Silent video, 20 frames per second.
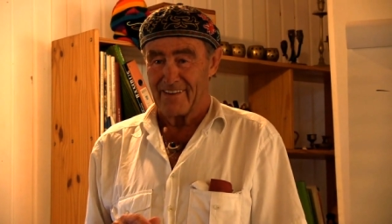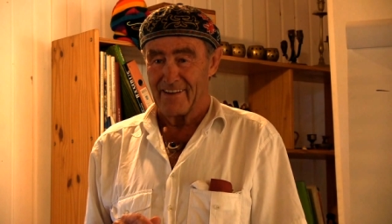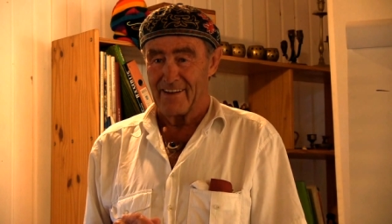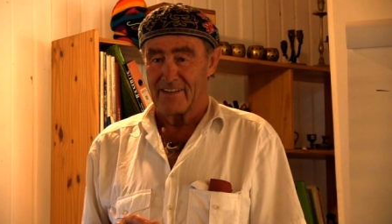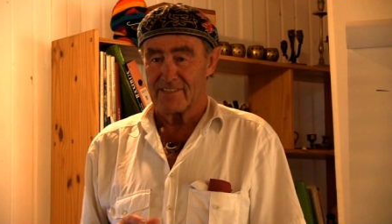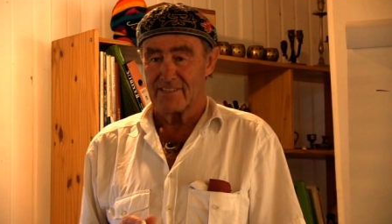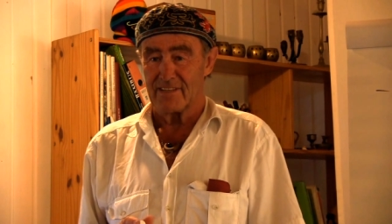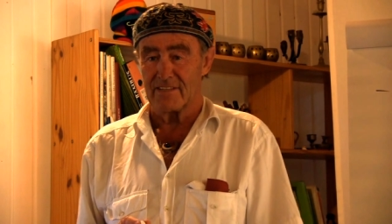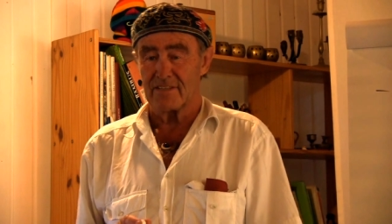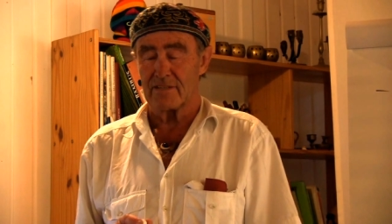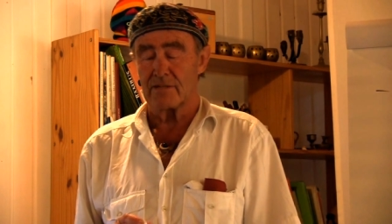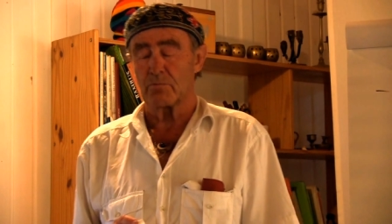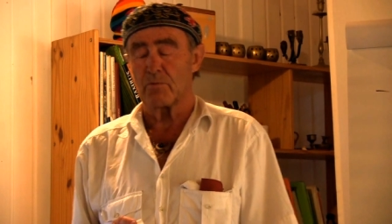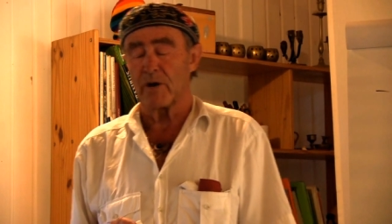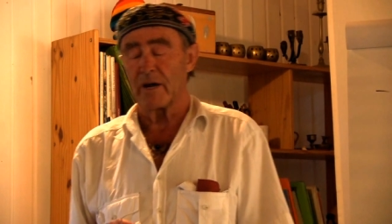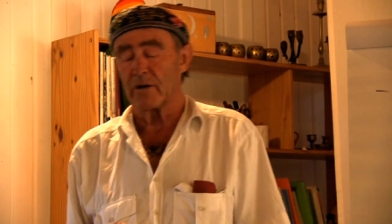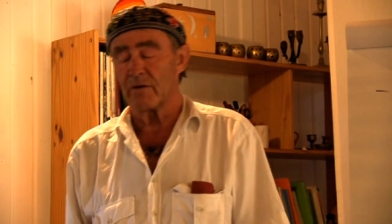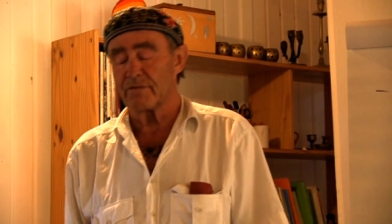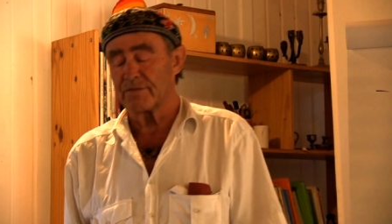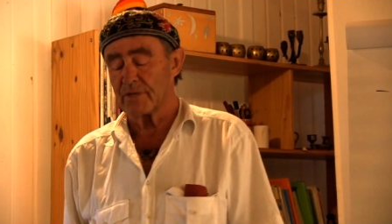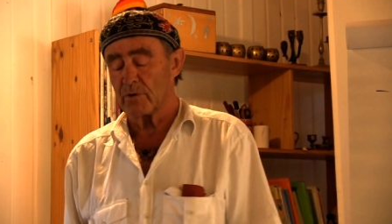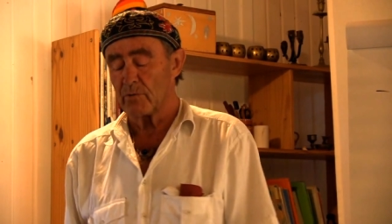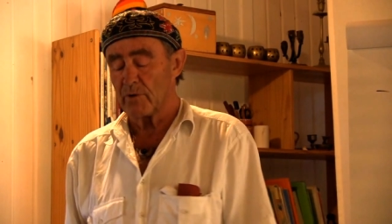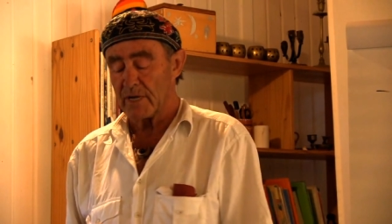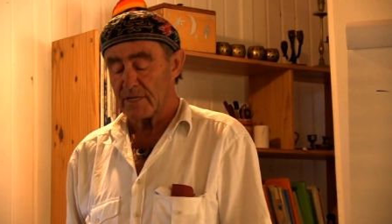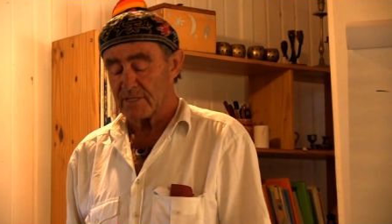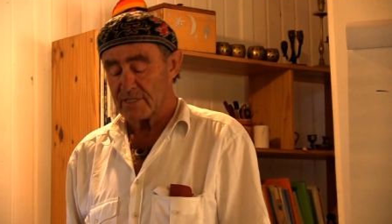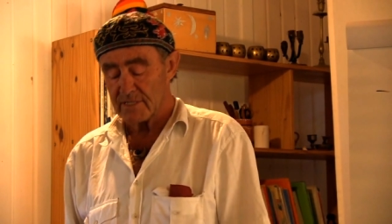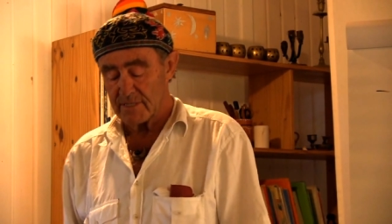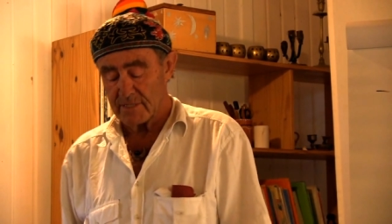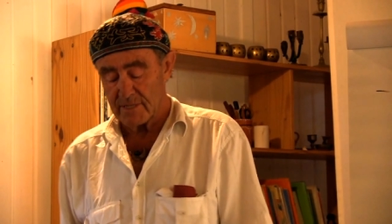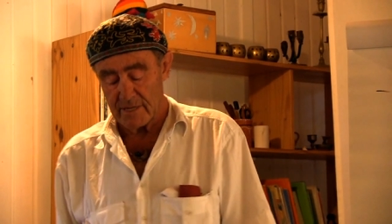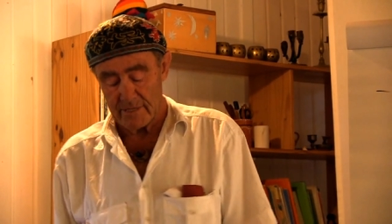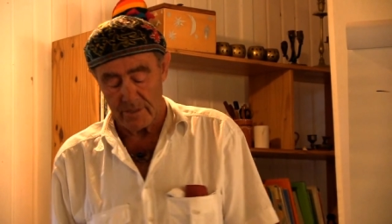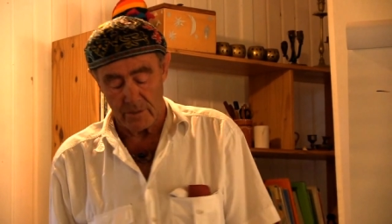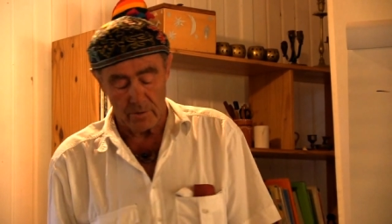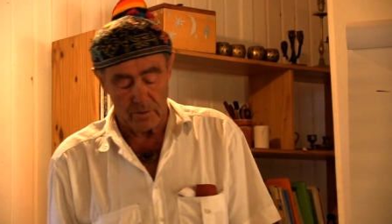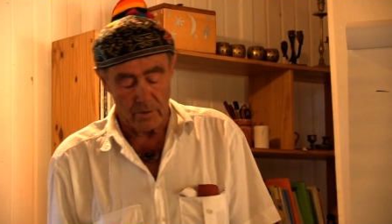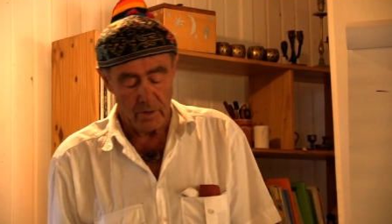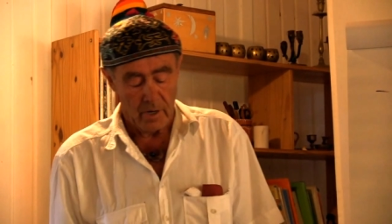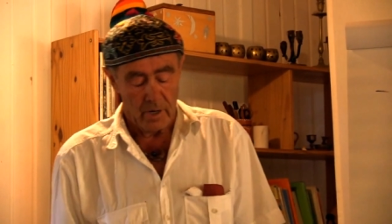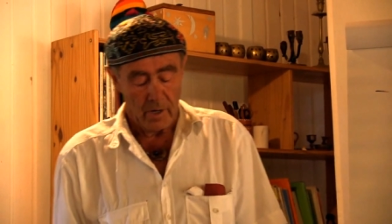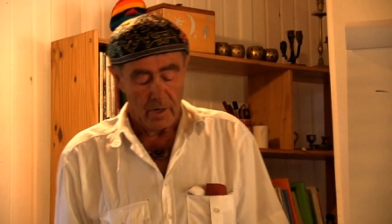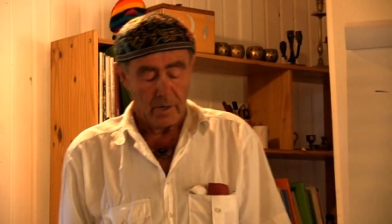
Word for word: And this is one of the reasons that you